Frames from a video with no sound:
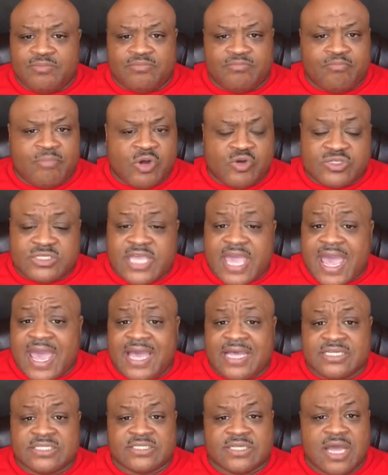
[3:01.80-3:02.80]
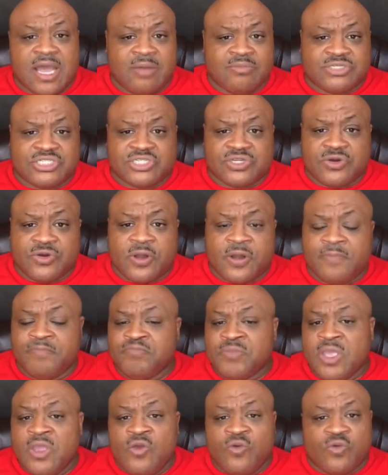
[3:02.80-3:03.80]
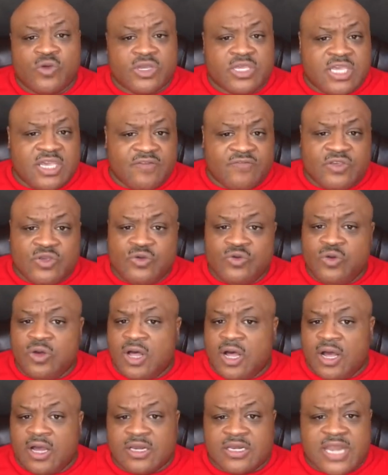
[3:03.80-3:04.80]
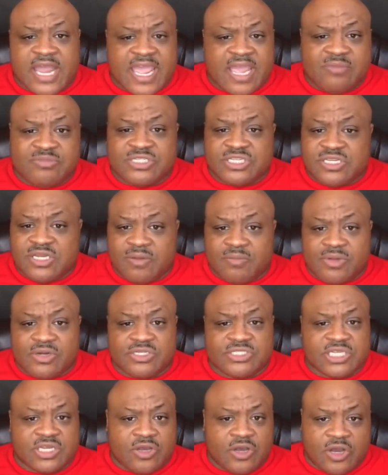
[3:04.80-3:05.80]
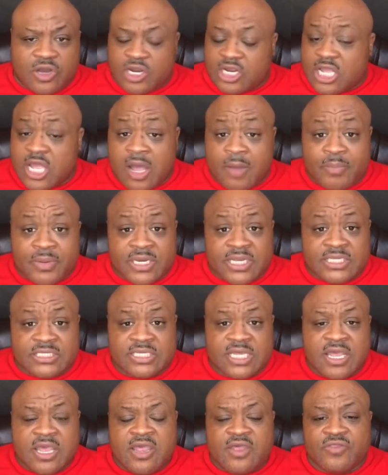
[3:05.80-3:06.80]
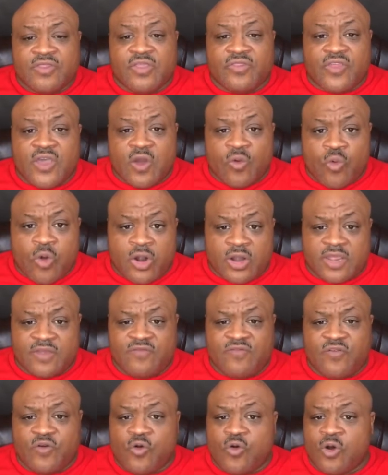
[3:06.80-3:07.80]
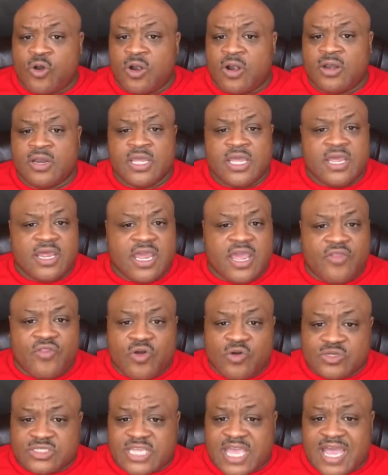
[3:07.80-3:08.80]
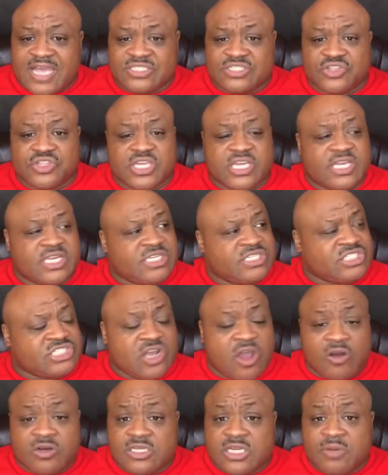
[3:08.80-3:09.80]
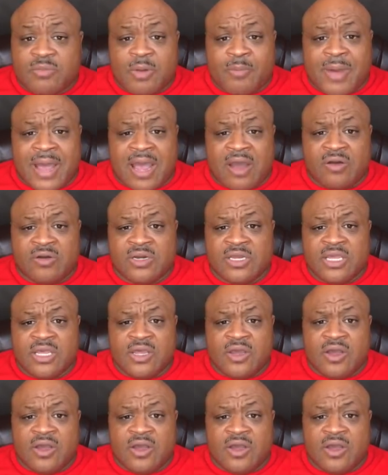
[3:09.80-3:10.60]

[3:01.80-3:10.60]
most guys, I'm sure, will give you names and numbers, companies that they're working for, and those kinds of things. Talk to them about